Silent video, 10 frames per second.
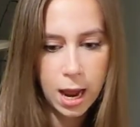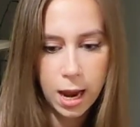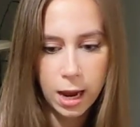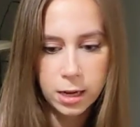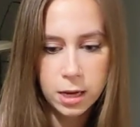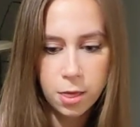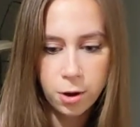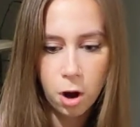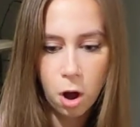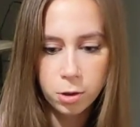And
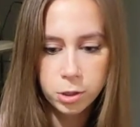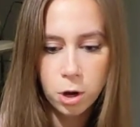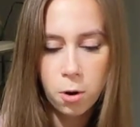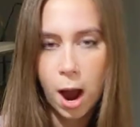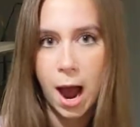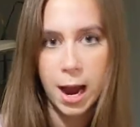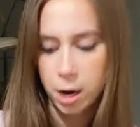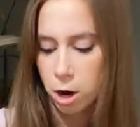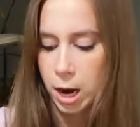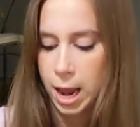they're also
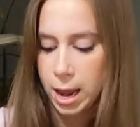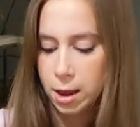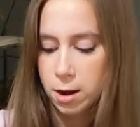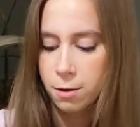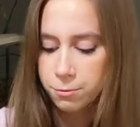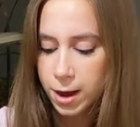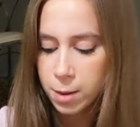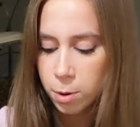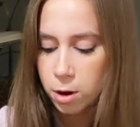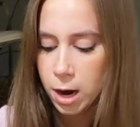higher in
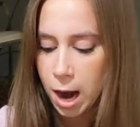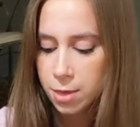fiber,